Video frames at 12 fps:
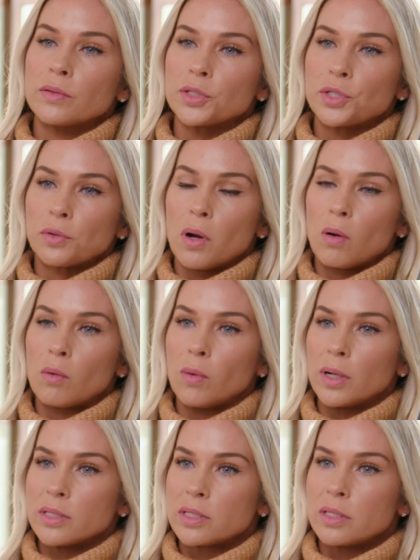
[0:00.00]
the stroke
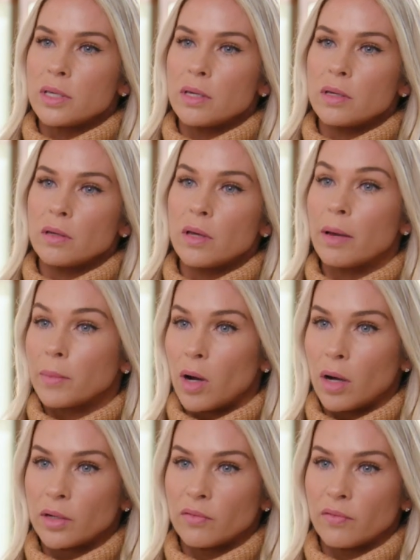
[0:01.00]
was the M C O T